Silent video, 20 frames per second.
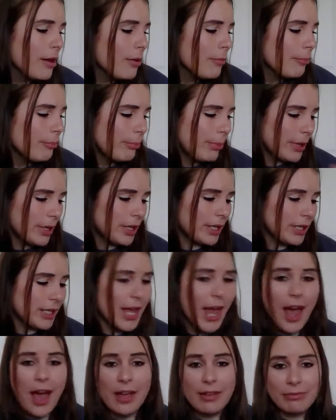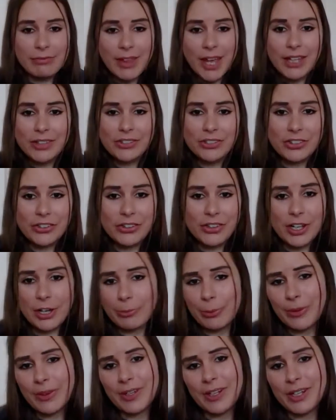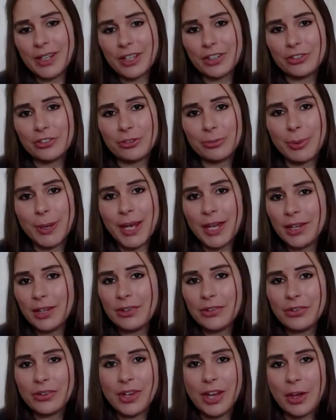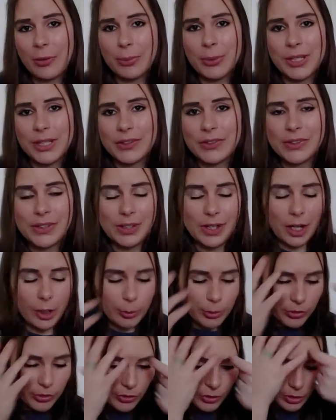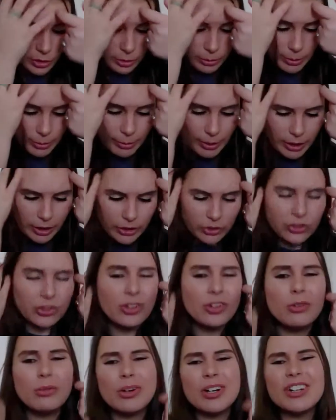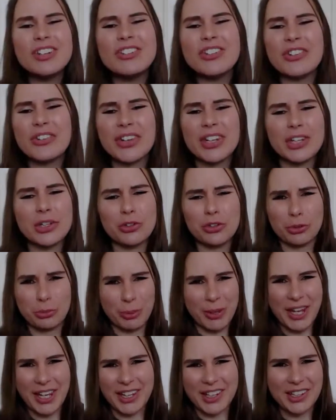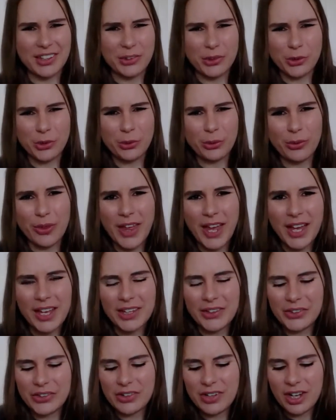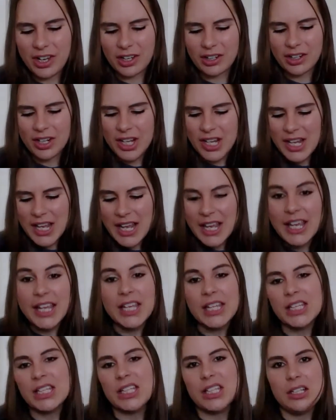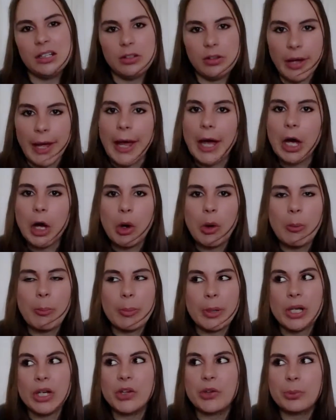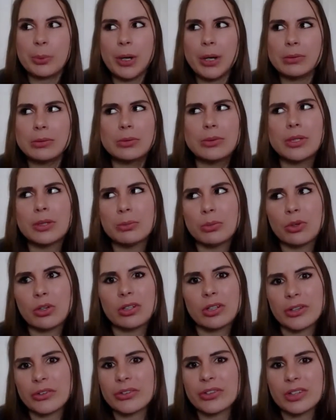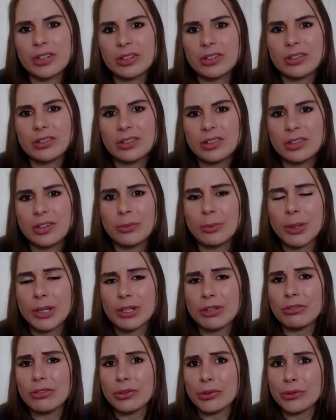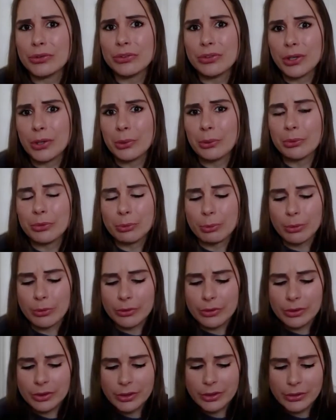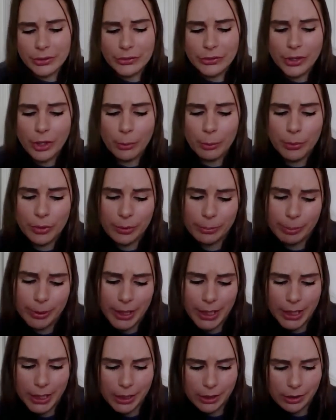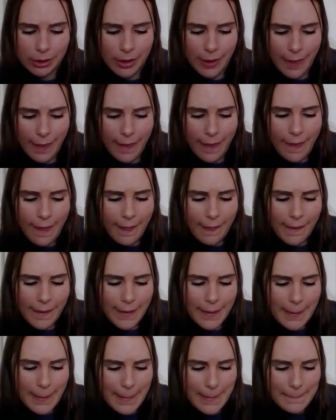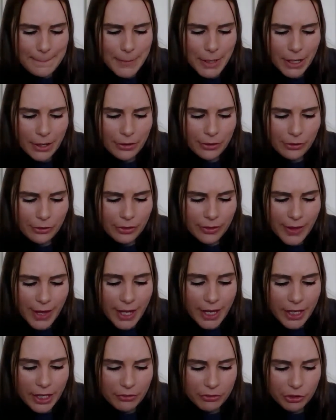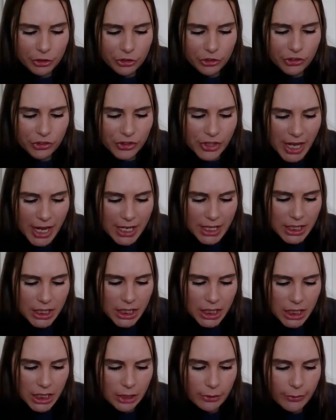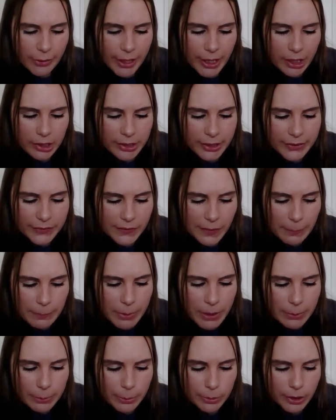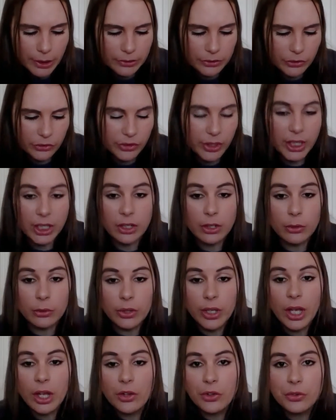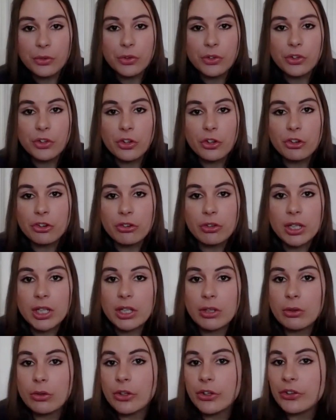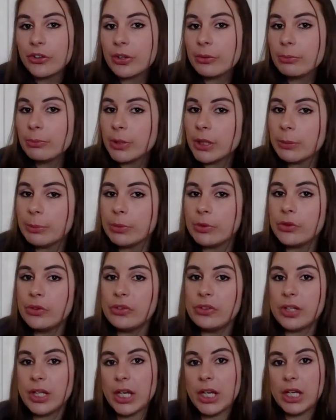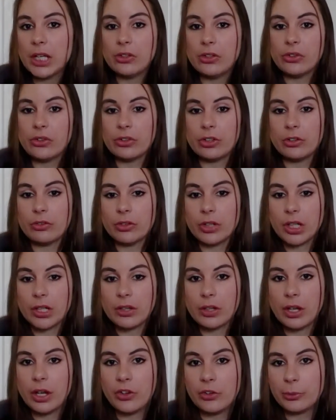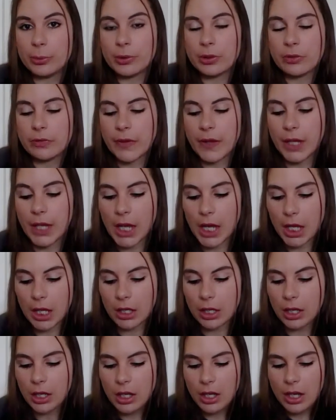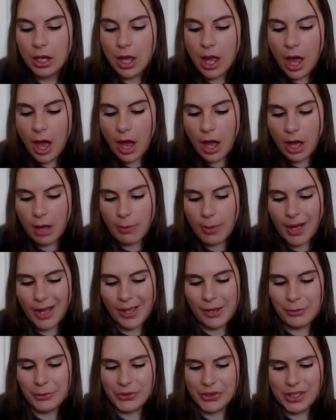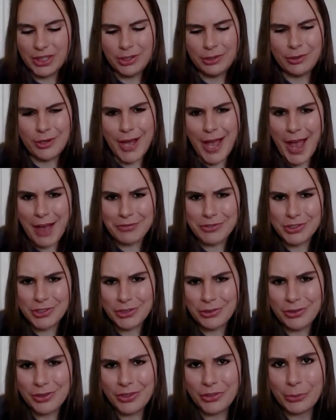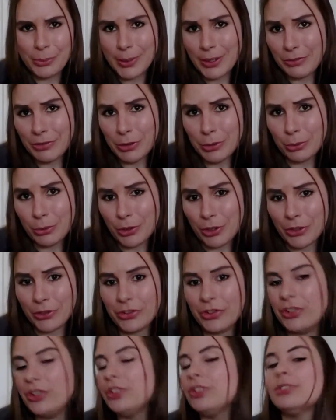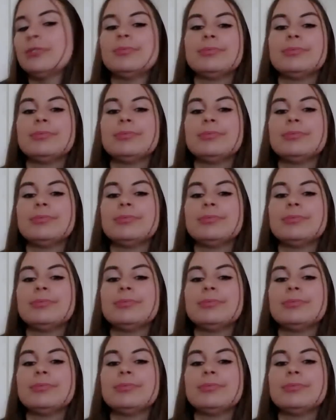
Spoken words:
But yeah, that's just to help with any extra pain, to help ease it, help you feel a little bit better. Because you don't want to just like use your painkillers for that. It's not, it'll help, but it's probably more or less going to, make you stoned more than it is help with the pain. Other than that, if you're staying anywhere, like some people like to stay in hotels for surgery, or some people stay just overnight in the hospital if they can. I will say you don't have to do this, but if you want to,